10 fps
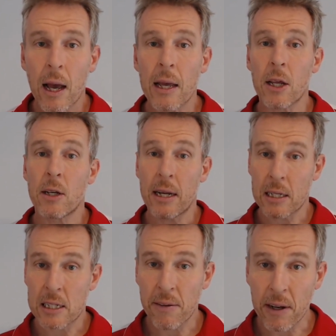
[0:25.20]
you need a
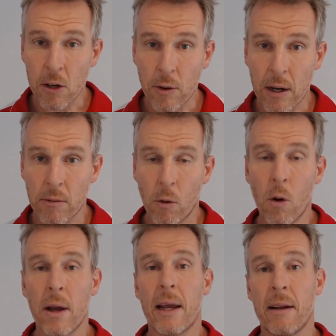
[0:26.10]
Certificate 3 and
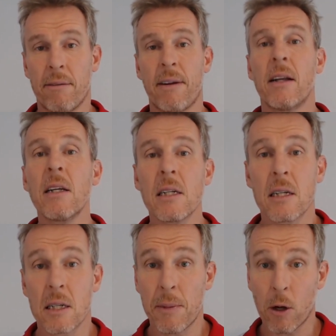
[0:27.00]
4 in
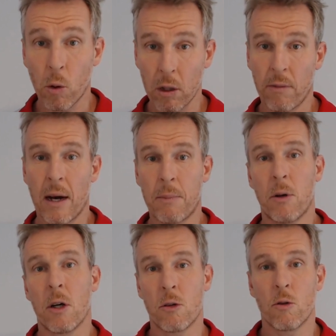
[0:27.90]
fitness to be a qualified
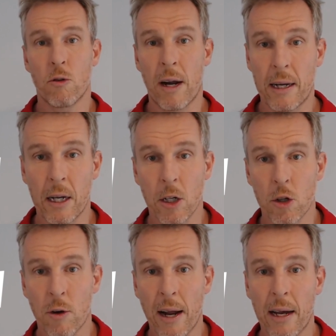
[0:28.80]
personal trainer in
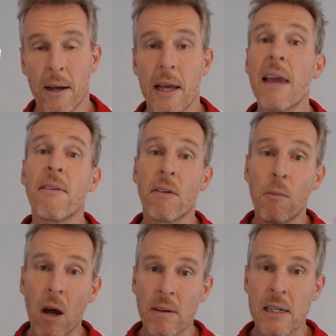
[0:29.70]
Australia. If you're
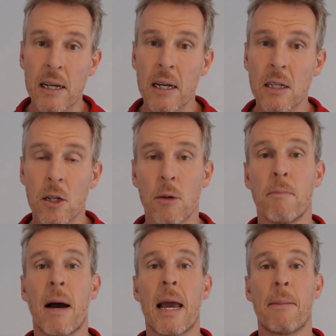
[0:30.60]
from overseas, you
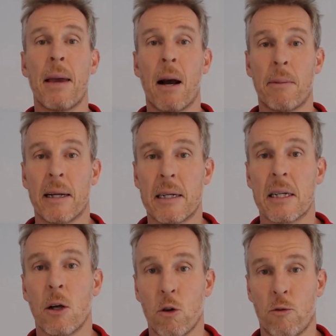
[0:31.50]
may be able to get a
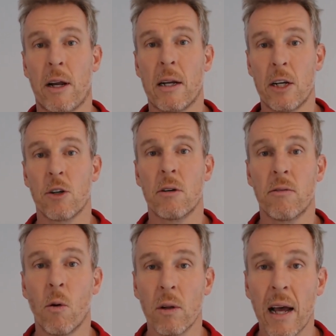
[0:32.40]
skills recognition
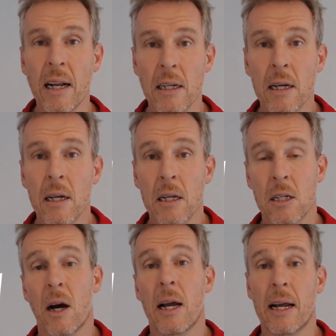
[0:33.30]
for that.
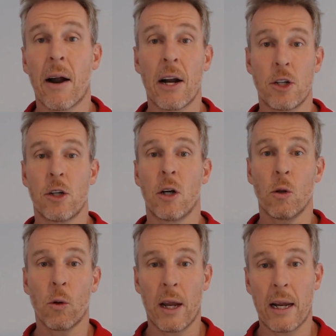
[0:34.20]
So I encourage you to
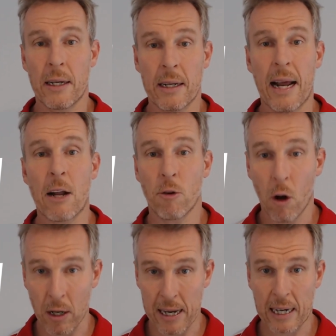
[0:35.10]
look into that through
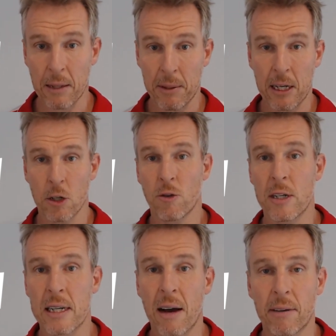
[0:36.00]
AusActive, the
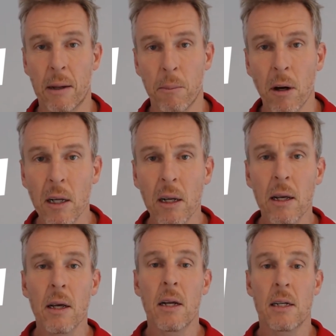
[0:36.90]
industry's governing body,
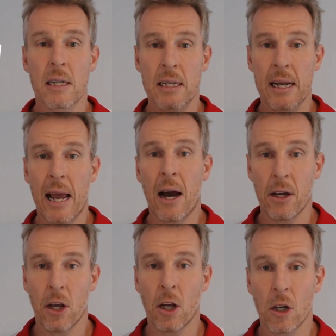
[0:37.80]
to see how
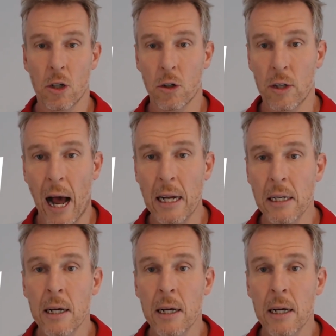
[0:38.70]
you can do that.